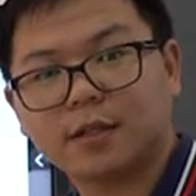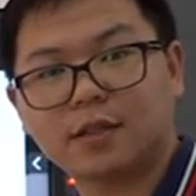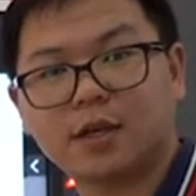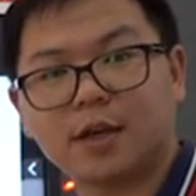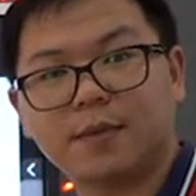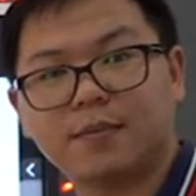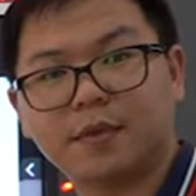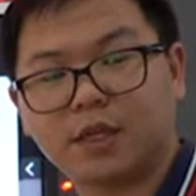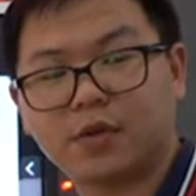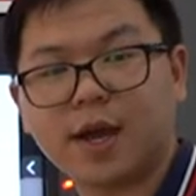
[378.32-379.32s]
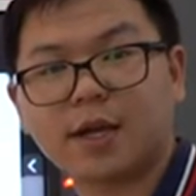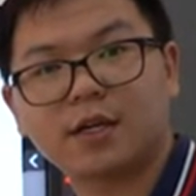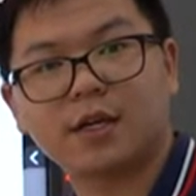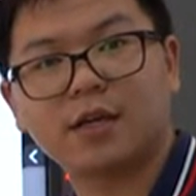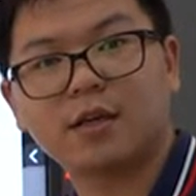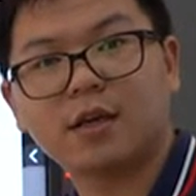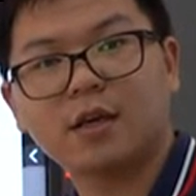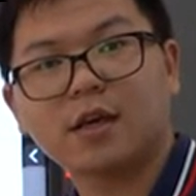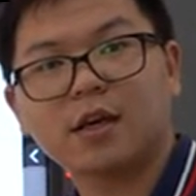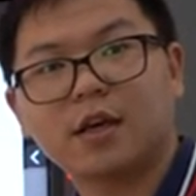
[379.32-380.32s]
can directly
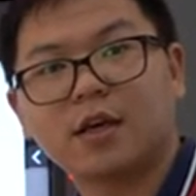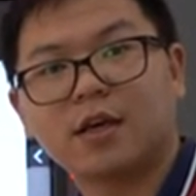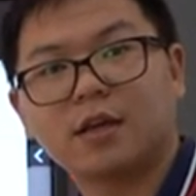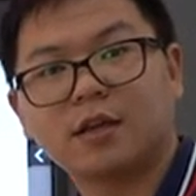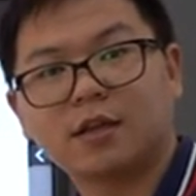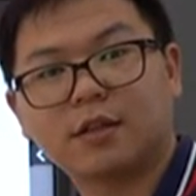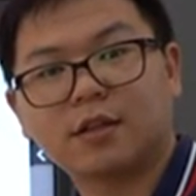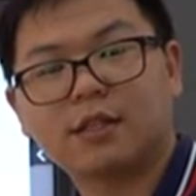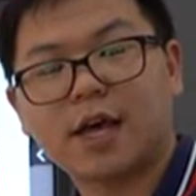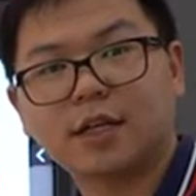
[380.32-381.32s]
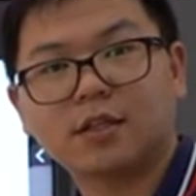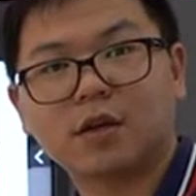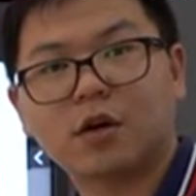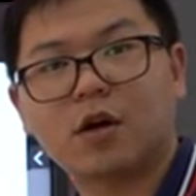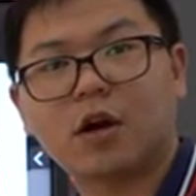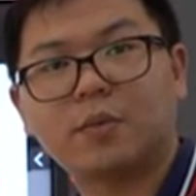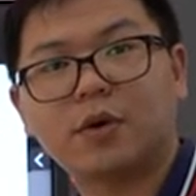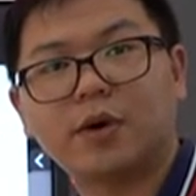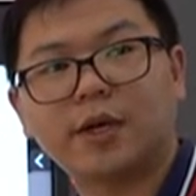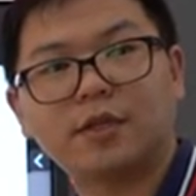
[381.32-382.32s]
set or
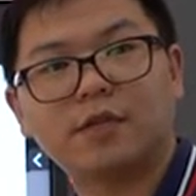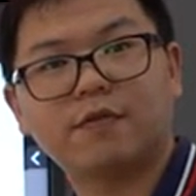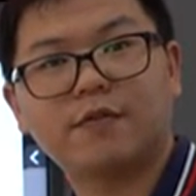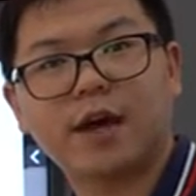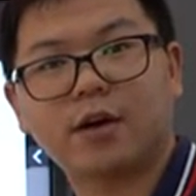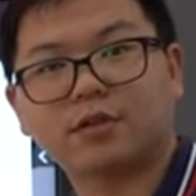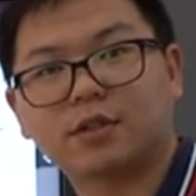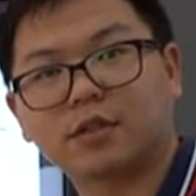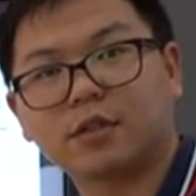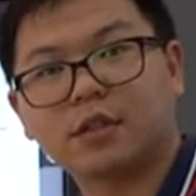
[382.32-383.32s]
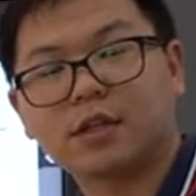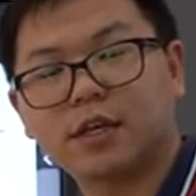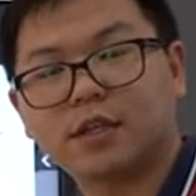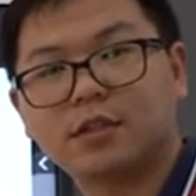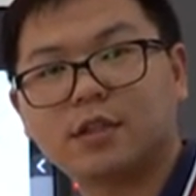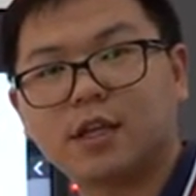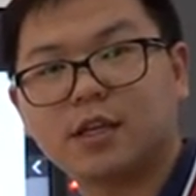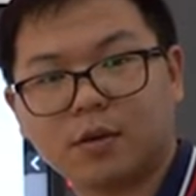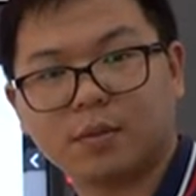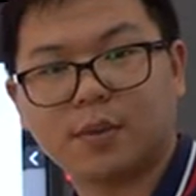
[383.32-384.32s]
operate the valves
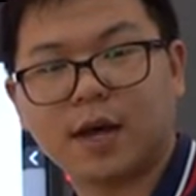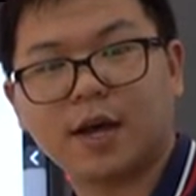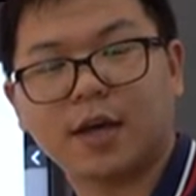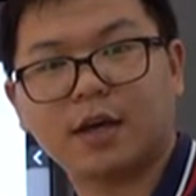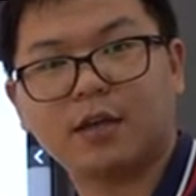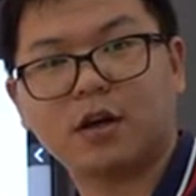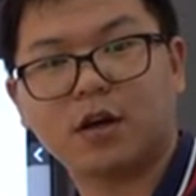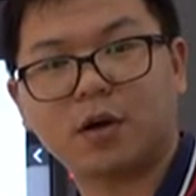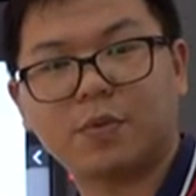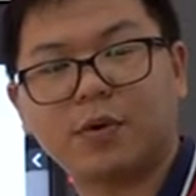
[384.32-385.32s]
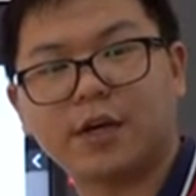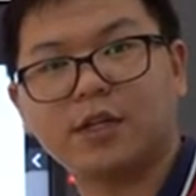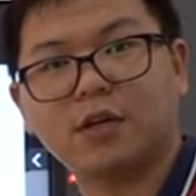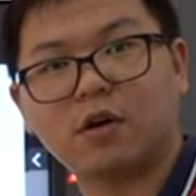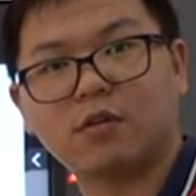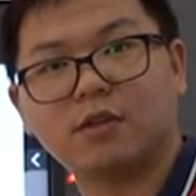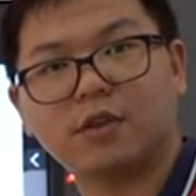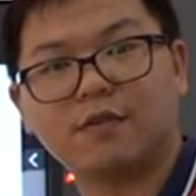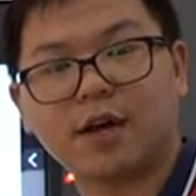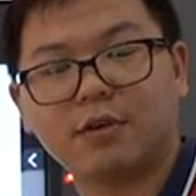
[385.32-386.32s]
instead by operating on
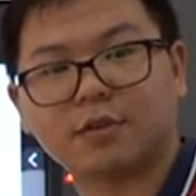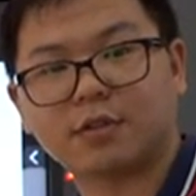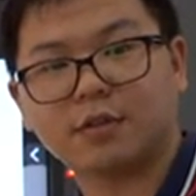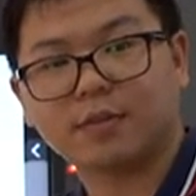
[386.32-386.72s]
the valves.